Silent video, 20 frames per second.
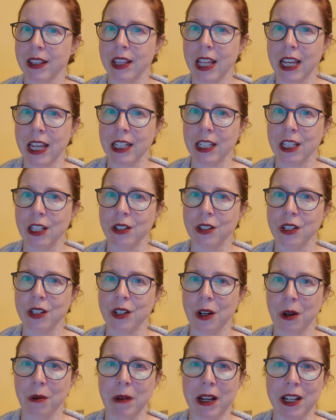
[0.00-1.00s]
Thank you
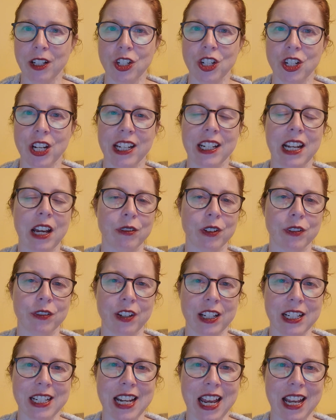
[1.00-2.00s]
so much and have a
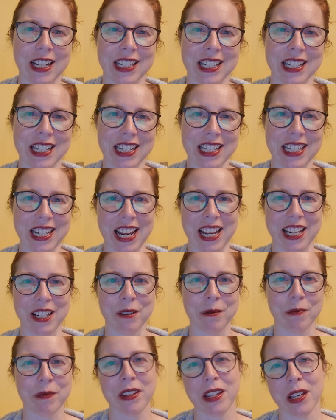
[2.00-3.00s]
fantastic day.
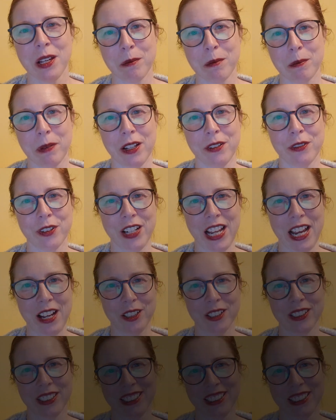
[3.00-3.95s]
Bye for now.